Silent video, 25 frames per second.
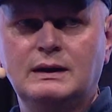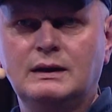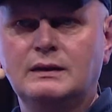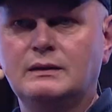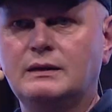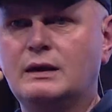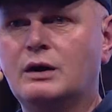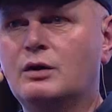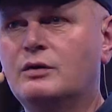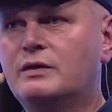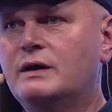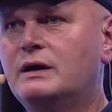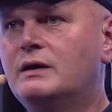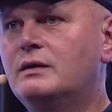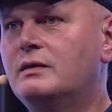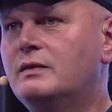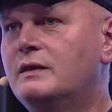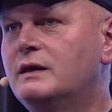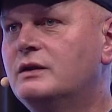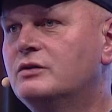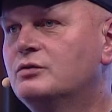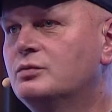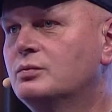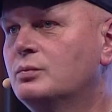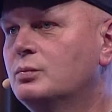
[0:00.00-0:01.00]
Now,
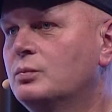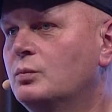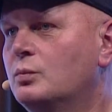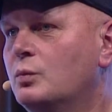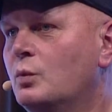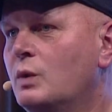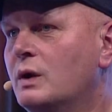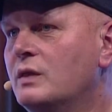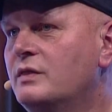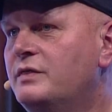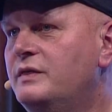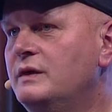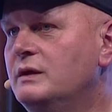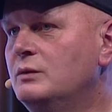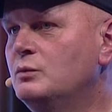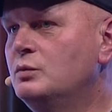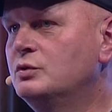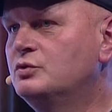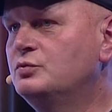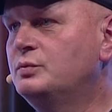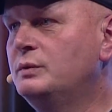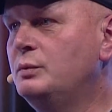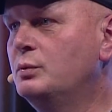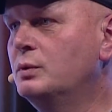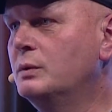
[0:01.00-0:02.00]
there's one thing
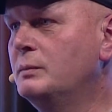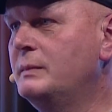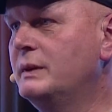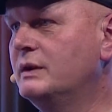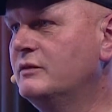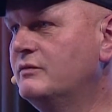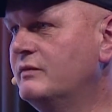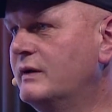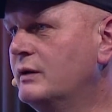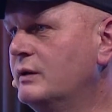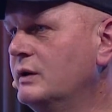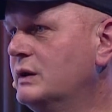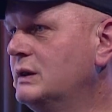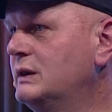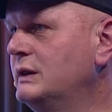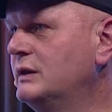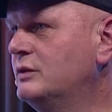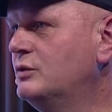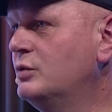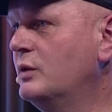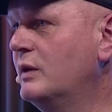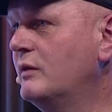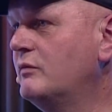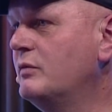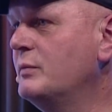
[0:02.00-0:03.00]
which we will make very clear
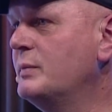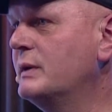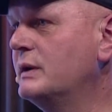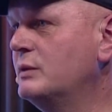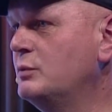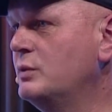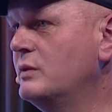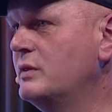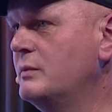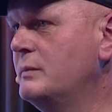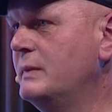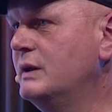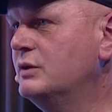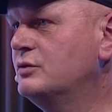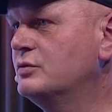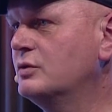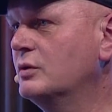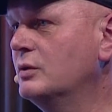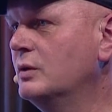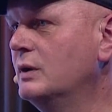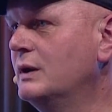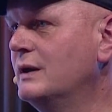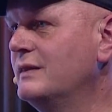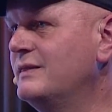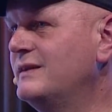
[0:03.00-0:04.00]
to everybody within
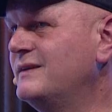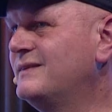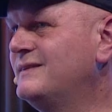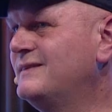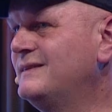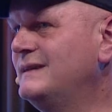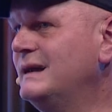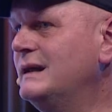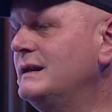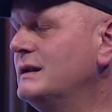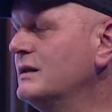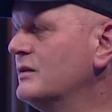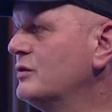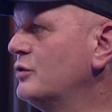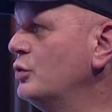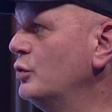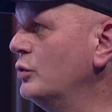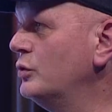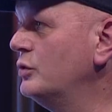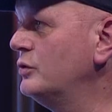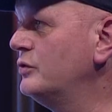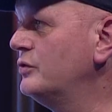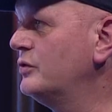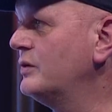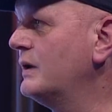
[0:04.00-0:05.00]
Metro. The standard
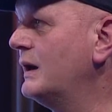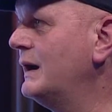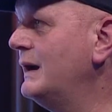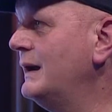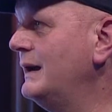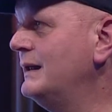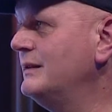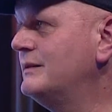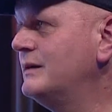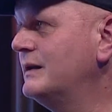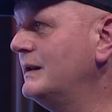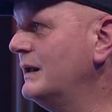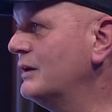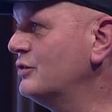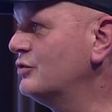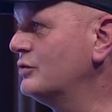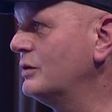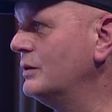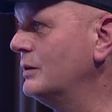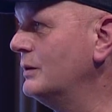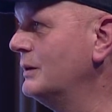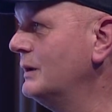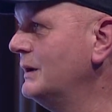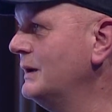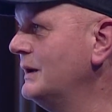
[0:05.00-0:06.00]
tools are international
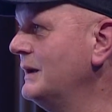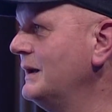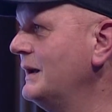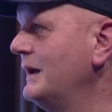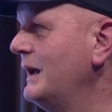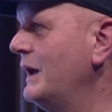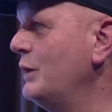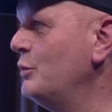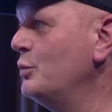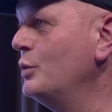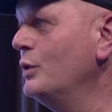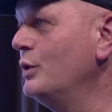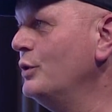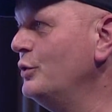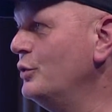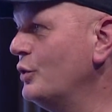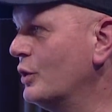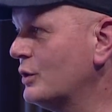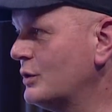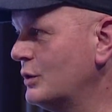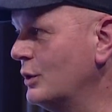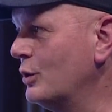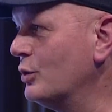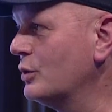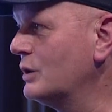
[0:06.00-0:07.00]
and will
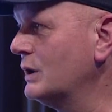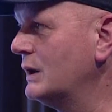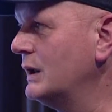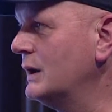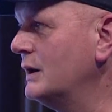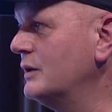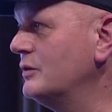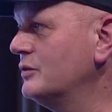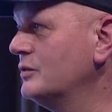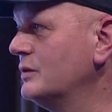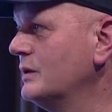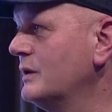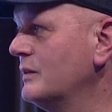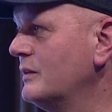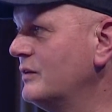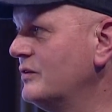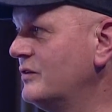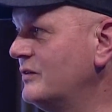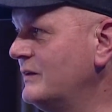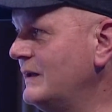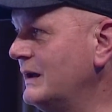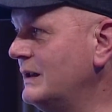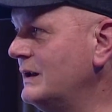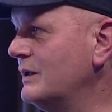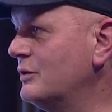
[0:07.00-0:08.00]
not localize. The
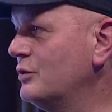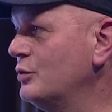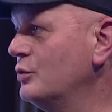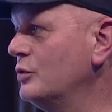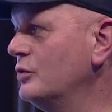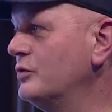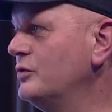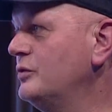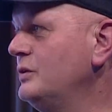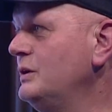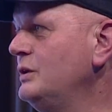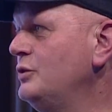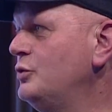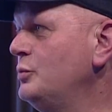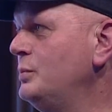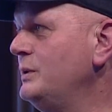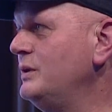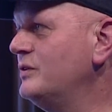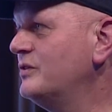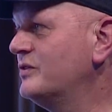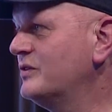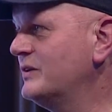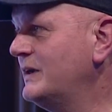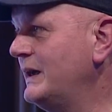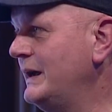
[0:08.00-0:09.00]
standard tools need to be
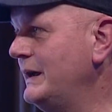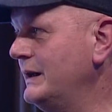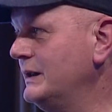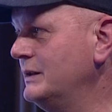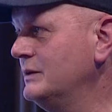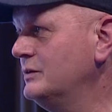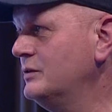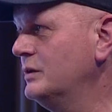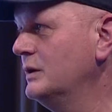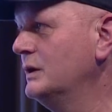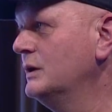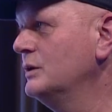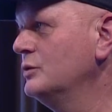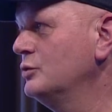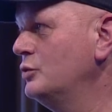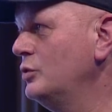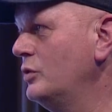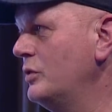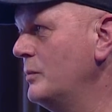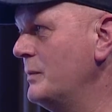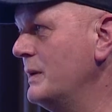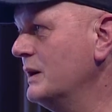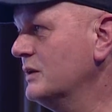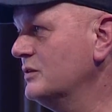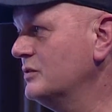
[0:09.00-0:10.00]
scaled to
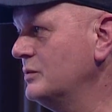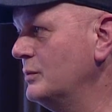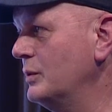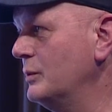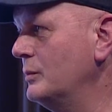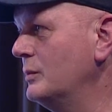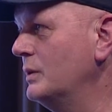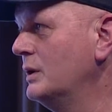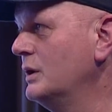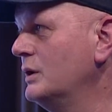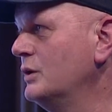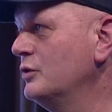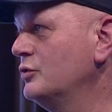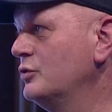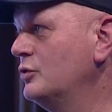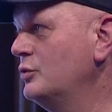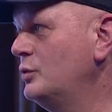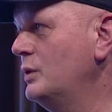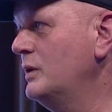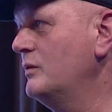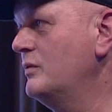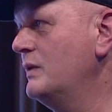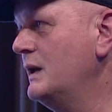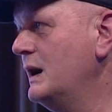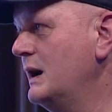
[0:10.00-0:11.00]
the maximum, so to
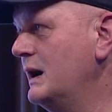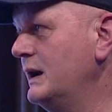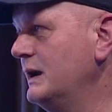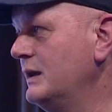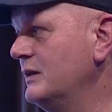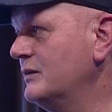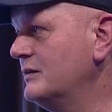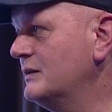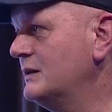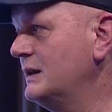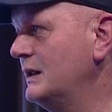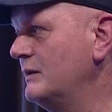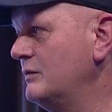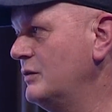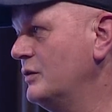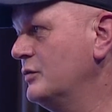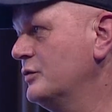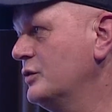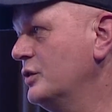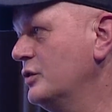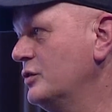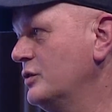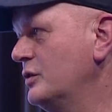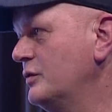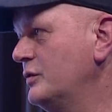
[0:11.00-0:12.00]
have the highest level of
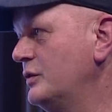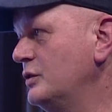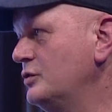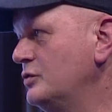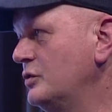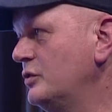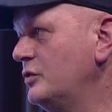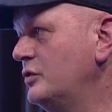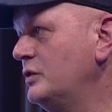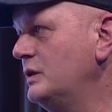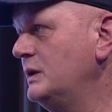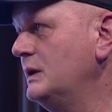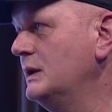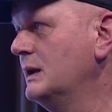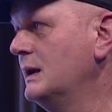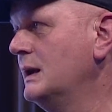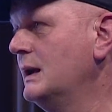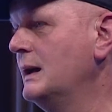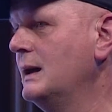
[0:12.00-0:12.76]
cost efficiency.